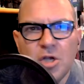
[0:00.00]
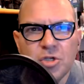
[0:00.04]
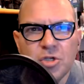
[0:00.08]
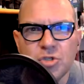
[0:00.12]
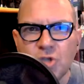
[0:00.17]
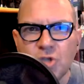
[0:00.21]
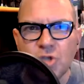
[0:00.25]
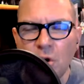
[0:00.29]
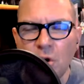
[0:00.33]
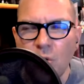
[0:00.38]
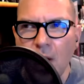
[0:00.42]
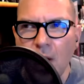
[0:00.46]

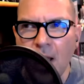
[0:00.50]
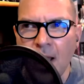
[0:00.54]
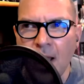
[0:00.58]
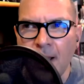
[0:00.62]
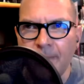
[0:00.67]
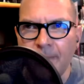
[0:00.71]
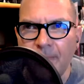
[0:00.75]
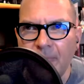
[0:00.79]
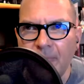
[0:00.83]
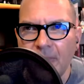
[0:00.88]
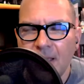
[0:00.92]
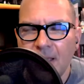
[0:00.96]
So
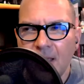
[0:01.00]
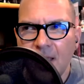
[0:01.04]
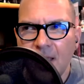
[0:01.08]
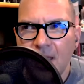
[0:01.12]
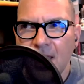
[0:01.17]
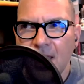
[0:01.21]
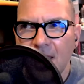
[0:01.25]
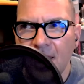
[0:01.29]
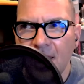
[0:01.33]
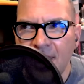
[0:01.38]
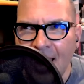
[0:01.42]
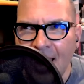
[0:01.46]
um,
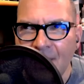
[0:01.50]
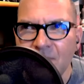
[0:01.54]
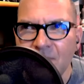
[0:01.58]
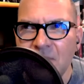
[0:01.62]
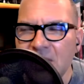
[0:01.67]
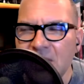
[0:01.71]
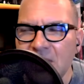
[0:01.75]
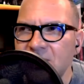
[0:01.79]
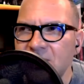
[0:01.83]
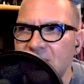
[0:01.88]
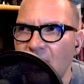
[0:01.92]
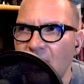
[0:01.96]
that
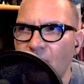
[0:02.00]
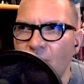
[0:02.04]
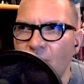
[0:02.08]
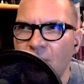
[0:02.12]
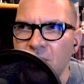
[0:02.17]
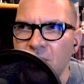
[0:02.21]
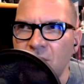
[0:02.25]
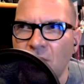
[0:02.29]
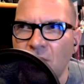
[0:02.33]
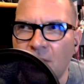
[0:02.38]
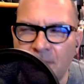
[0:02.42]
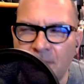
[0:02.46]
means that
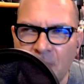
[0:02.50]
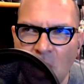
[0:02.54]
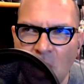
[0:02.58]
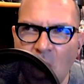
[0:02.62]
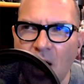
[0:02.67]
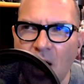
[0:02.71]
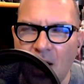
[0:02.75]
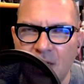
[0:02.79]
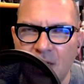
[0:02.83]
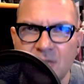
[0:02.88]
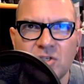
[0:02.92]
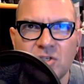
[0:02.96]
when your
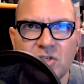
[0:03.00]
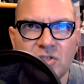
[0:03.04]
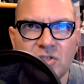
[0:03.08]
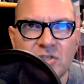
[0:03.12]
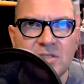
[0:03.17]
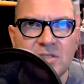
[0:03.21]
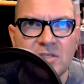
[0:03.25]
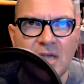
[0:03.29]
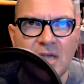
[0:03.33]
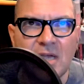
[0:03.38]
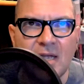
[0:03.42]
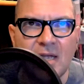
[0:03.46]
boss
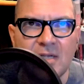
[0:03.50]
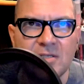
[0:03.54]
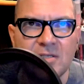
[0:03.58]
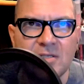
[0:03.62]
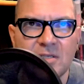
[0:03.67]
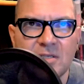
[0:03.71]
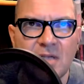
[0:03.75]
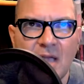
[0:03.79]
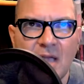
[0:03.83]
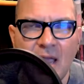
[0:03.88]
says,